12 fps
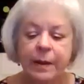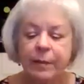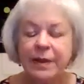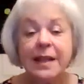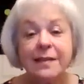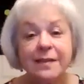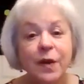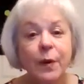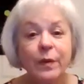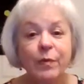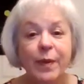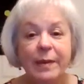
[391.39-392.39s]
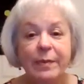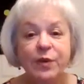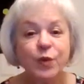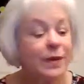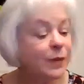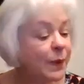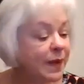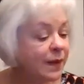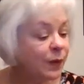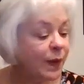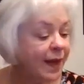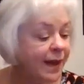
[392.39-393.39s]
But let's start with baby toys
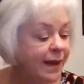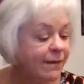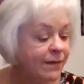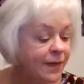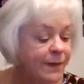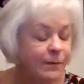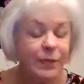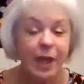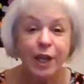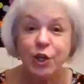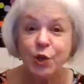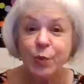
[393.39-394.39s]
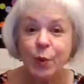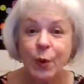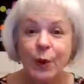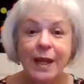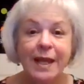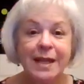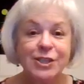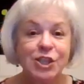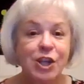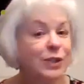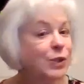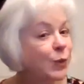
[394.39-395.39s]
because we have a newborn and a
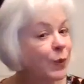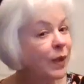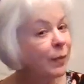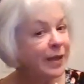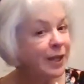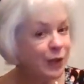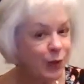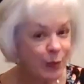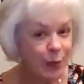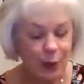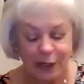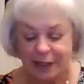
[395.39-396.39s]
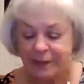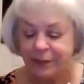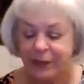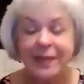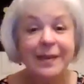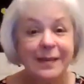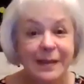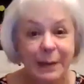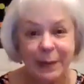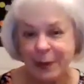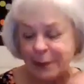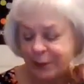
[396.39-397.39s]
child who will be a newborn this
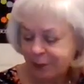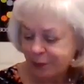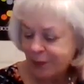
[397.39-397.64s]
summer.